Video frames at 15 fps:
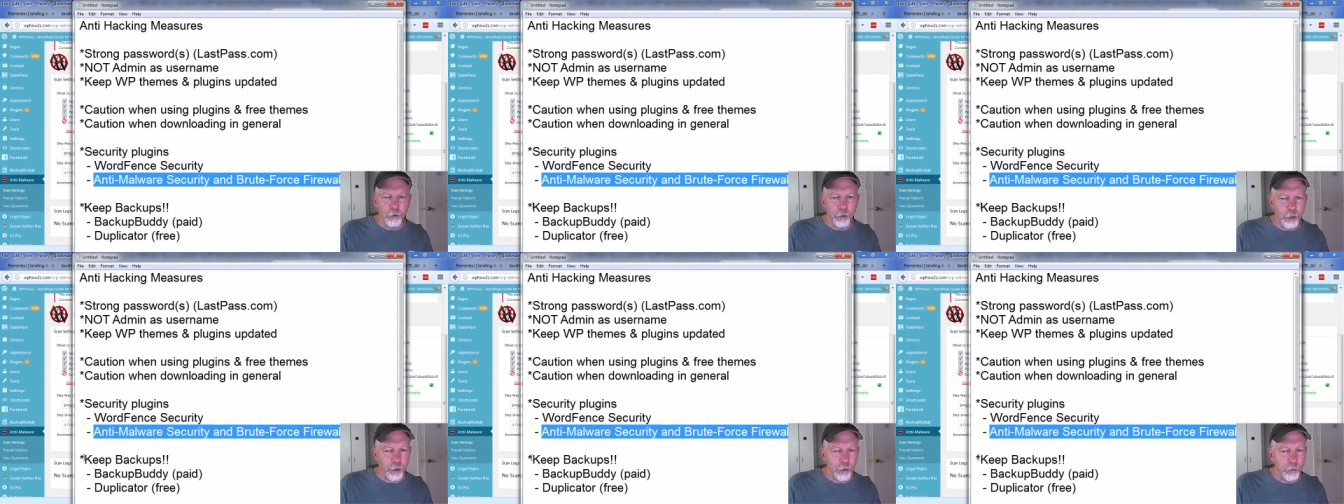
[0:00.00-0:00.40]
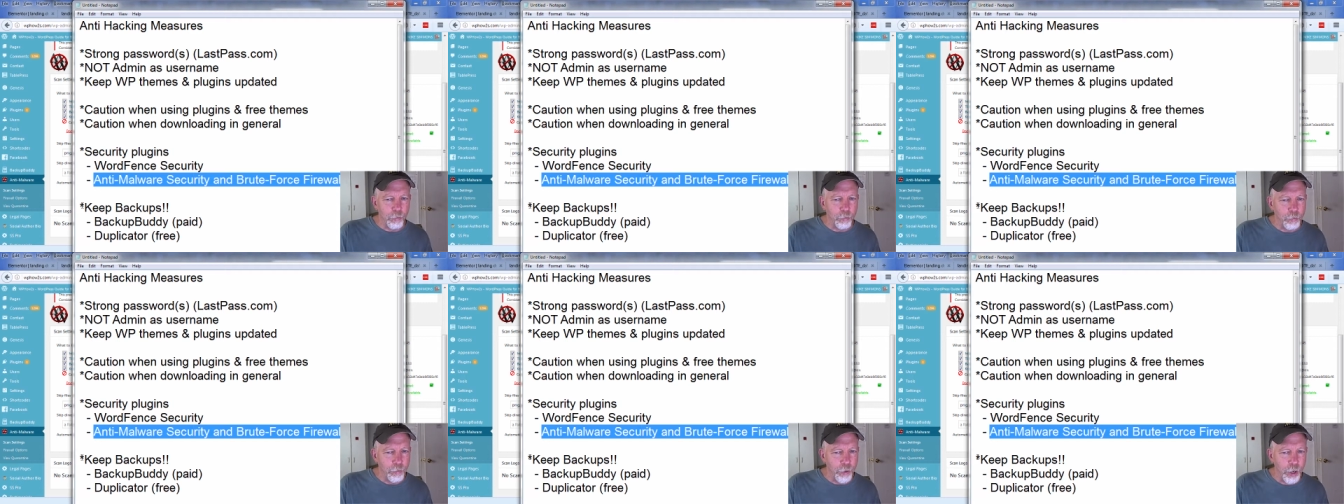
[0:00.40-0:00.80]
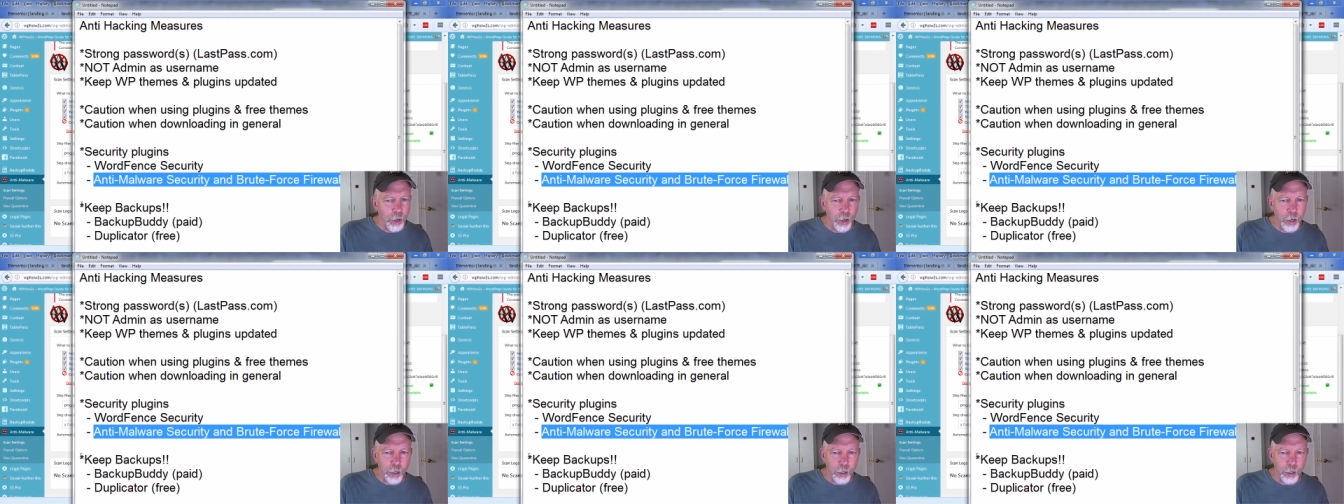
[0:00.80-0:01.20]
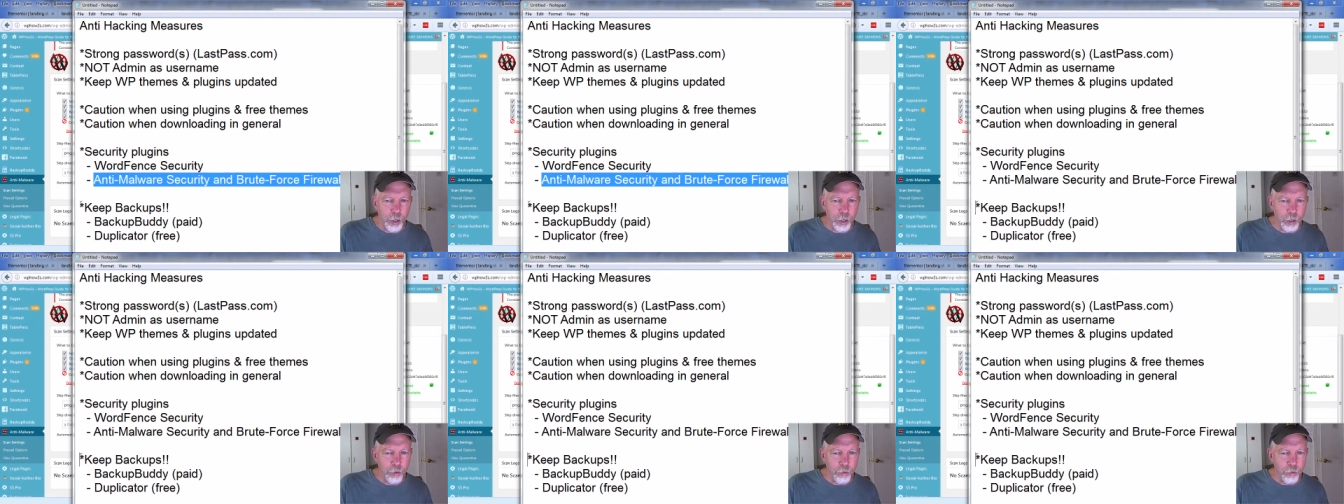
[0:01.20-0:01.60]
Uh,
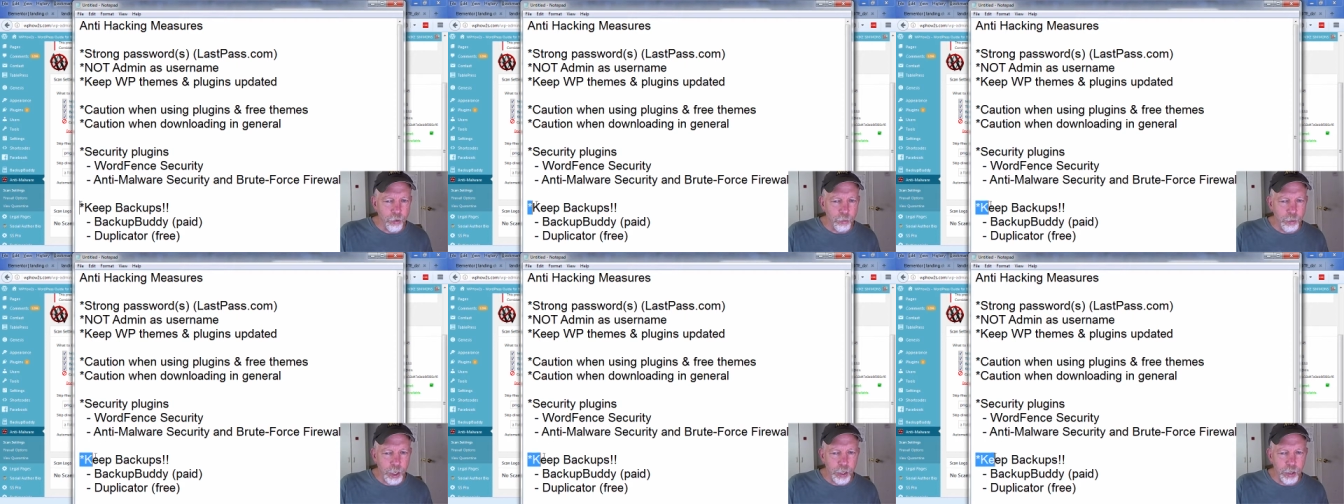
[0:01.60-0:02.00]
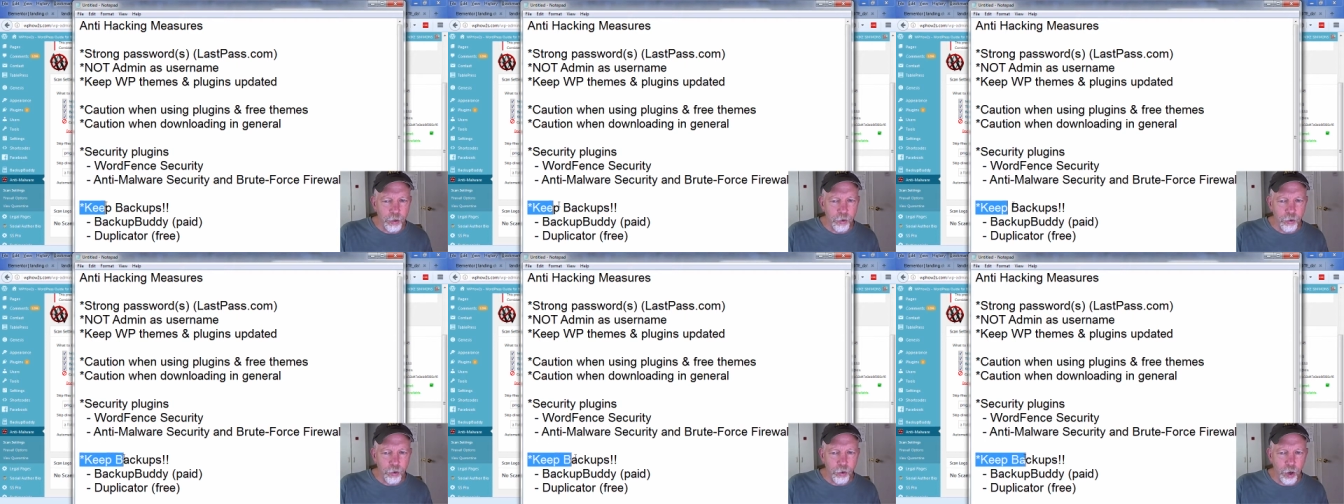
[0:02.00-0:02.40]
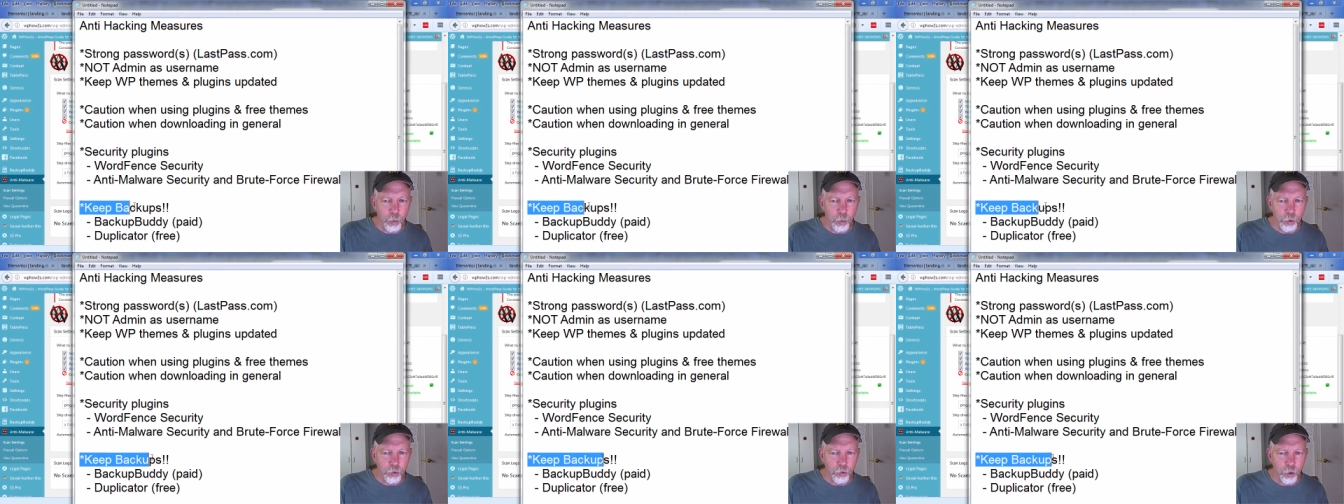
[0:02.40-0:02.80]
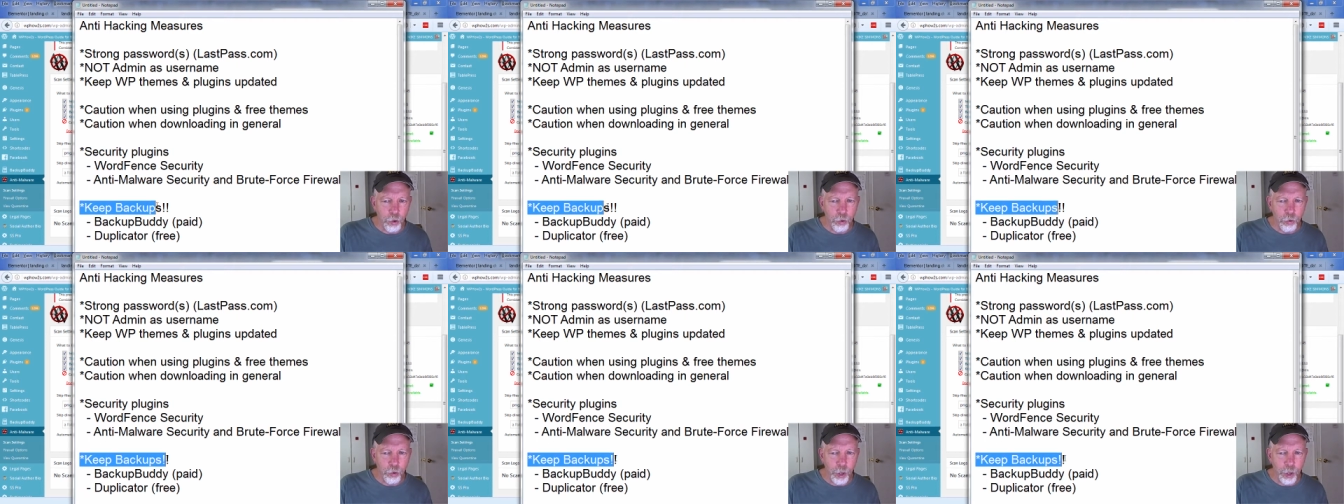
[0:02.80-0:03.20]
Very, uh, to me, this is
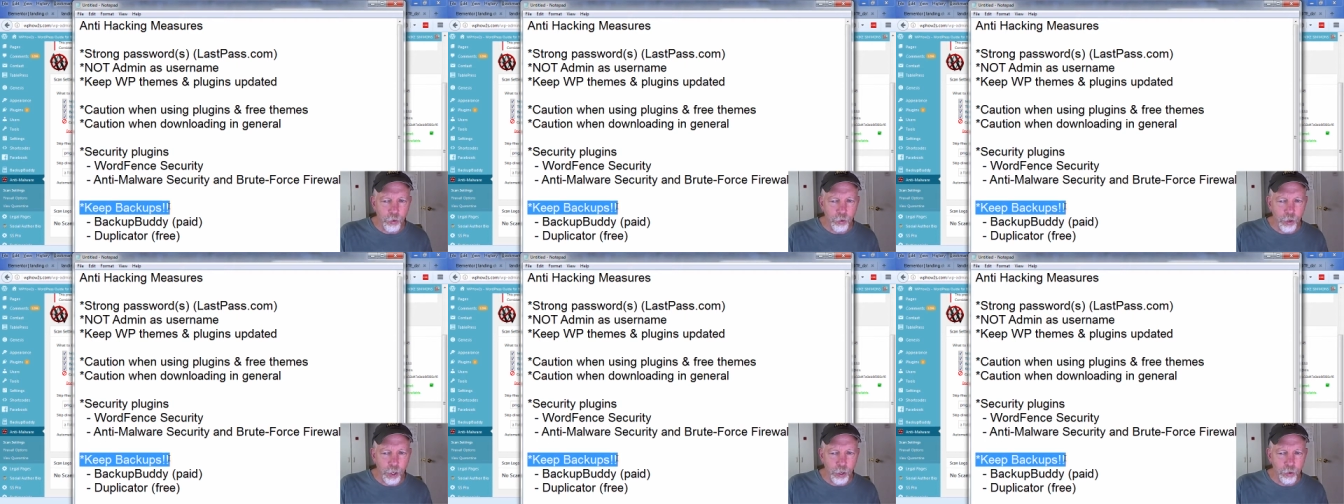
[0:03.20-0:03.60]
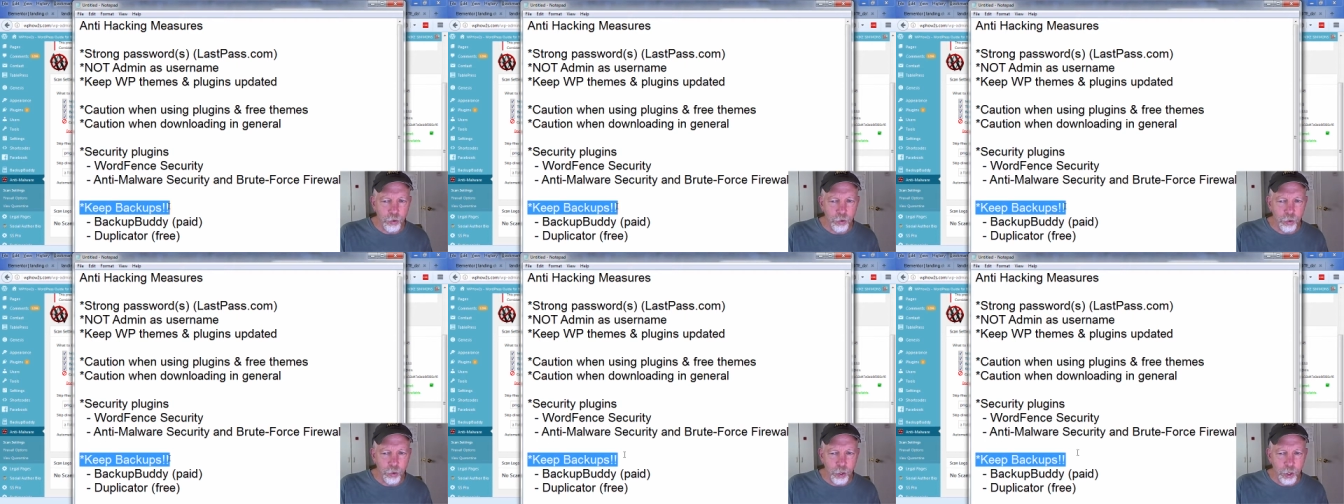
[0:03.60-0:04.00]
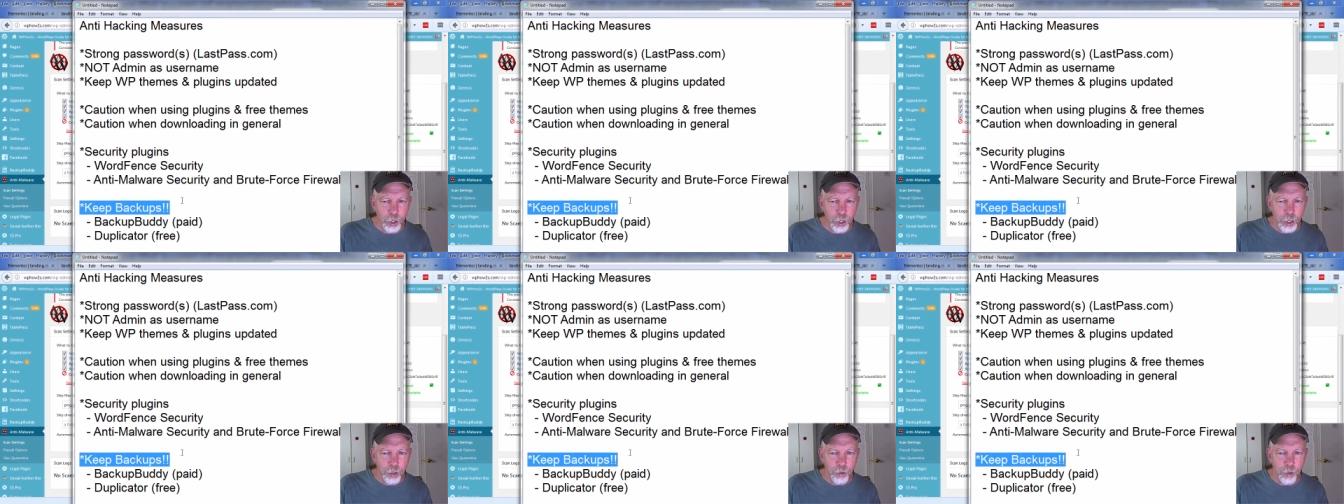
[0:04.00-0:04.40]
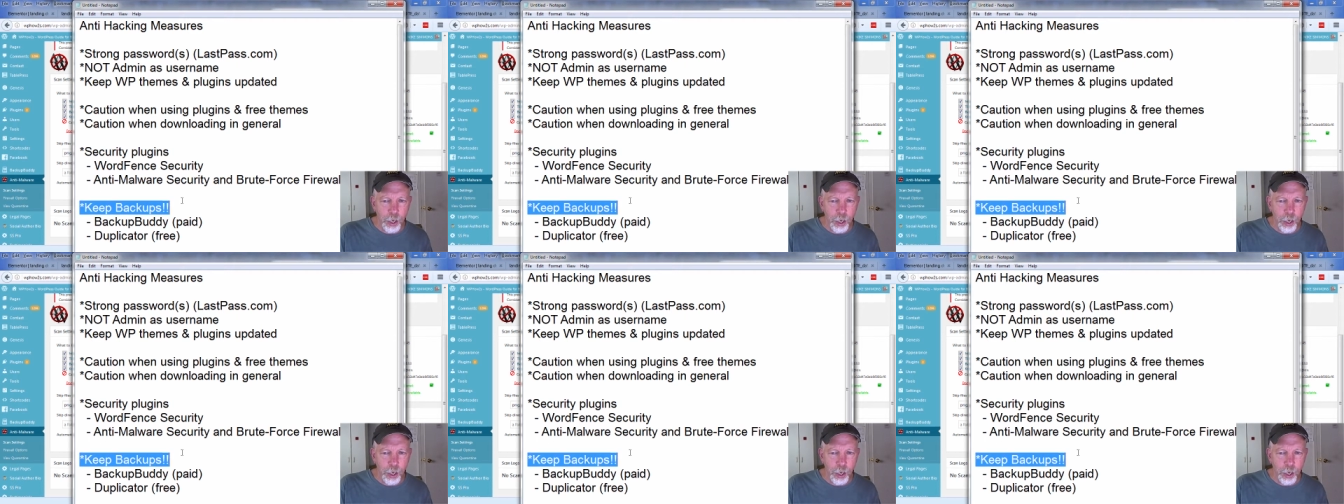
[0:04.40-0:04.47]
almost goes without saying too.